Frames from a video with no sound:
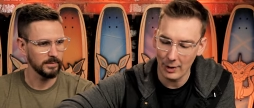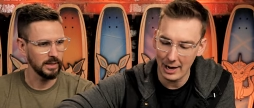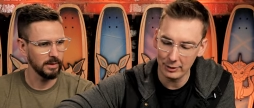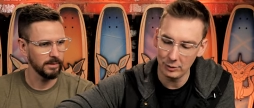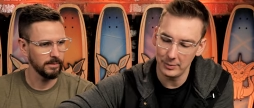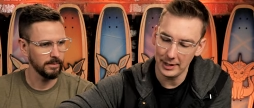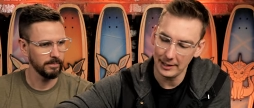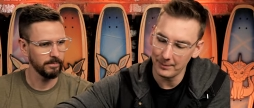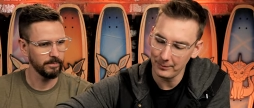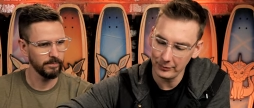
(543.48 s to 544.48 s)
Speaker 1: Wow, you'd
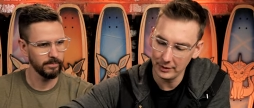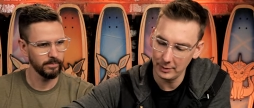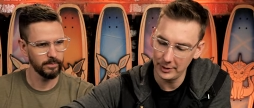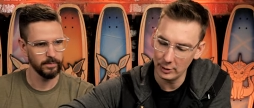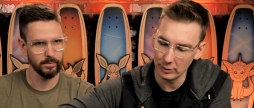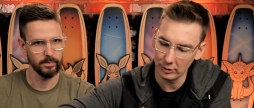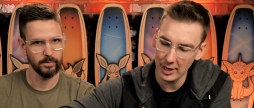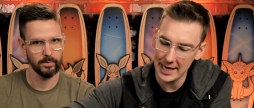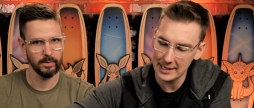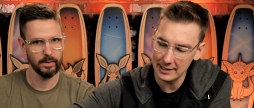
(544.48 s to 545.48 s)
be you'd be doing
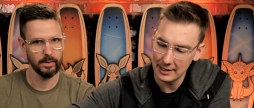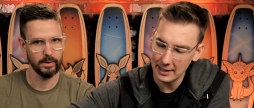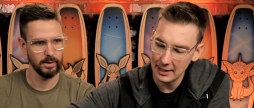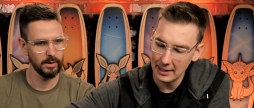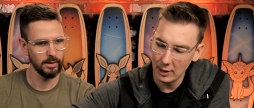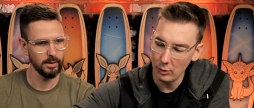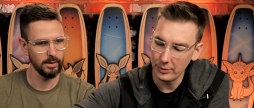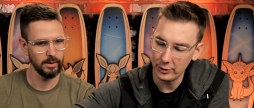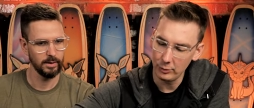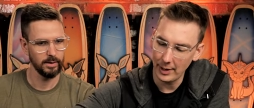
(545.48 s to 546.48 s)
great.
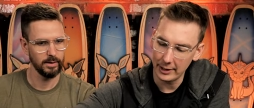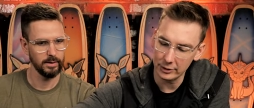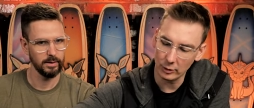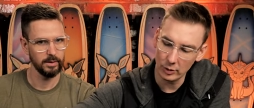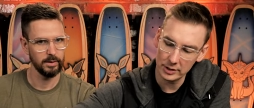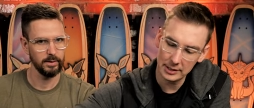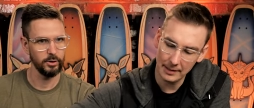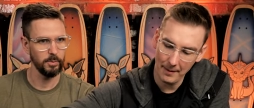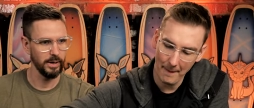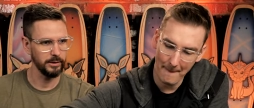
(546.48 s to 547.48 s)
Oh, the Dewpider scores.
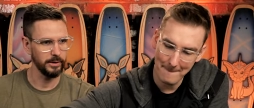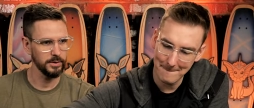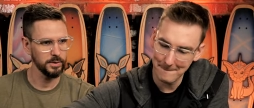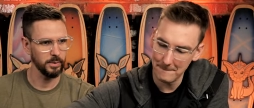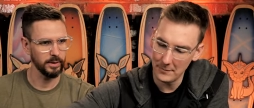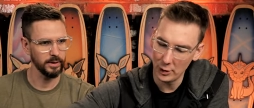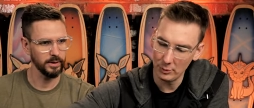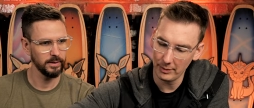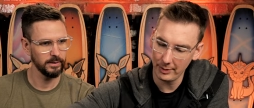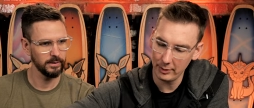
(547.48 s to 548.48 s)
The Dewpider does score.
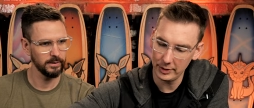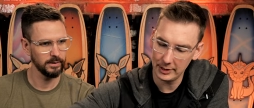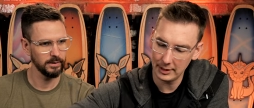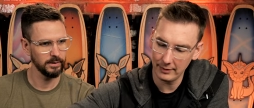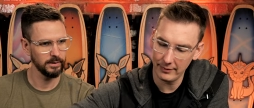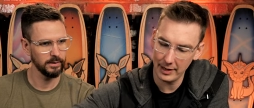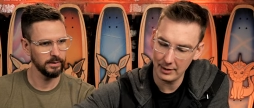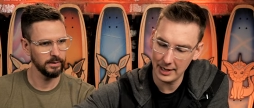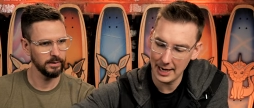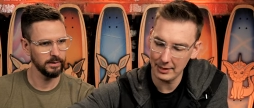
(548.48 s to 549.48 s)
Boom, the Ponyta, the
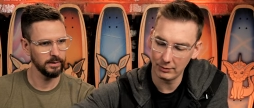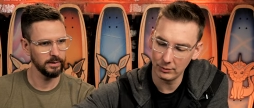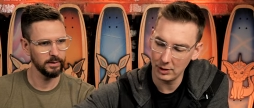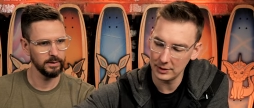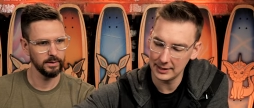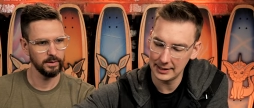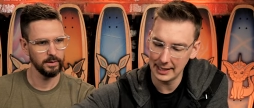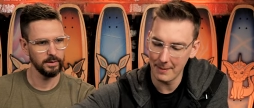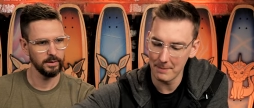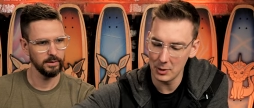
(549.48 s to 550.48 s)
Venonat, the Ralts,
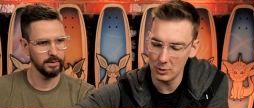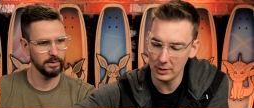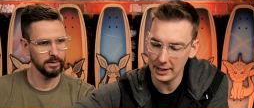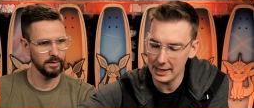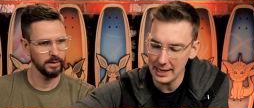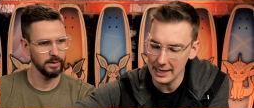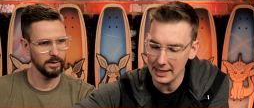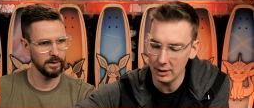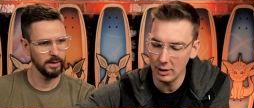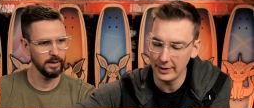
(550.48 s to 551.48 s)
the
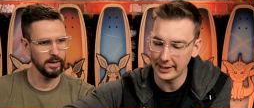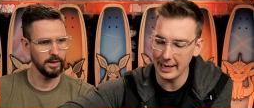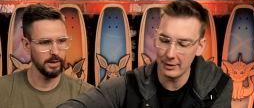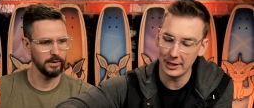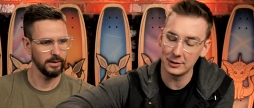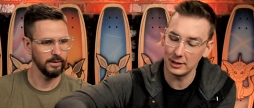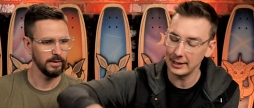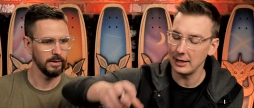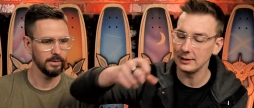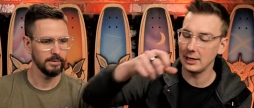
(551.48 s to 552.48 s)
Emolga, oh, and the oh. Caldea.
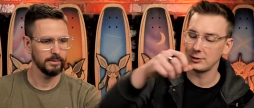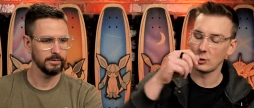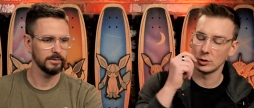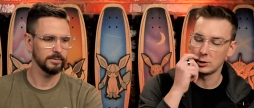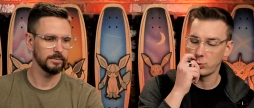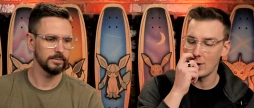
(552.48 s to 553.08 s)
So the Caldea scores